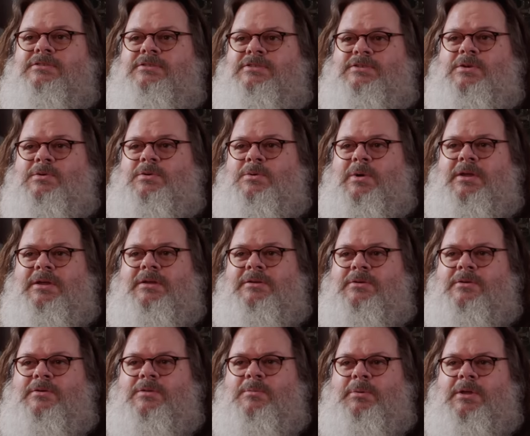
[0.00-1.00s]
stowed away
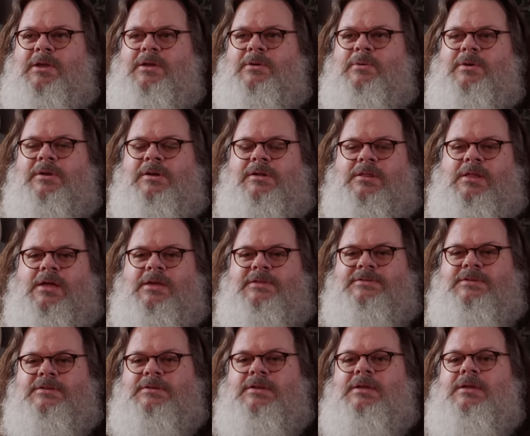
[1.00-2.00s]
under the bed or in a
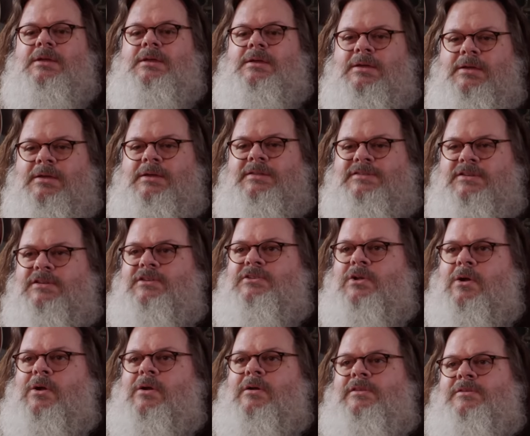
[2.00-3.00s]
closet it's a
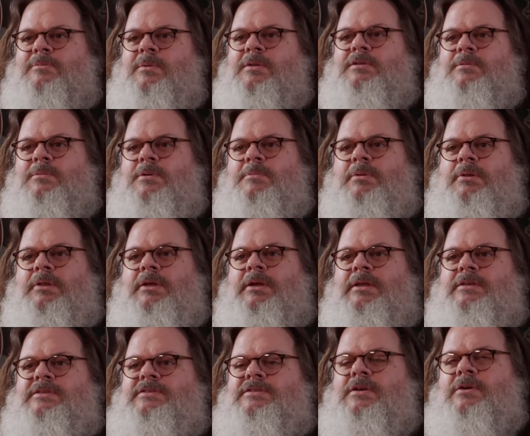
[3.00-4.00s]
guitar it's meant to be
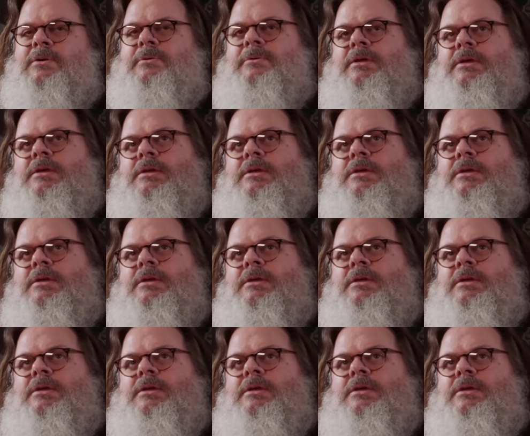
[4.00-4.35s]
played so